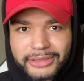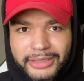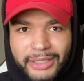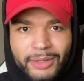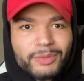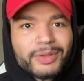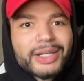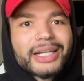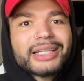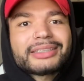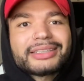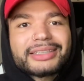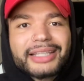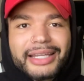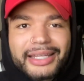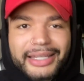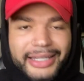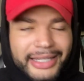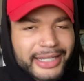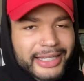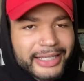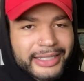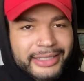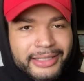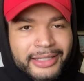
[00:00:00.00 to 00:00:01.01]
And when I say
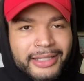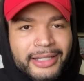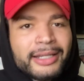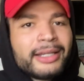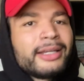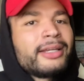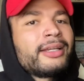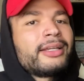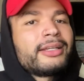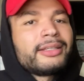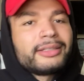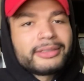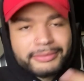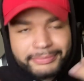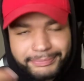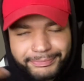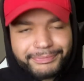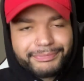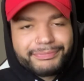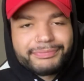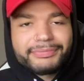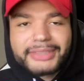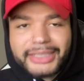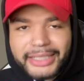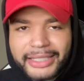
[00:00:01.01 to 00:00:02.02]
it,
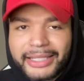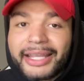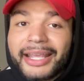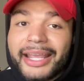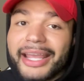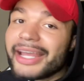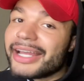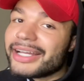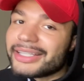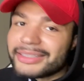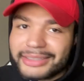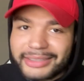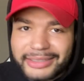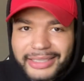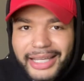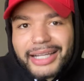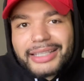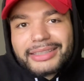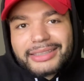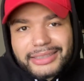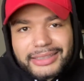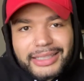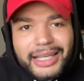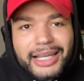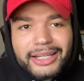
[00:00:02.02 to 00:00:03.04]
yeah,
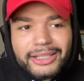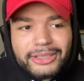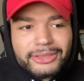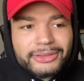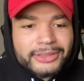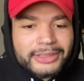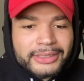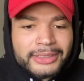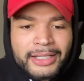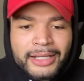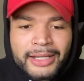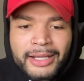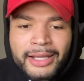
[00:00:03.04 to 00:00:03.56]
sex sells.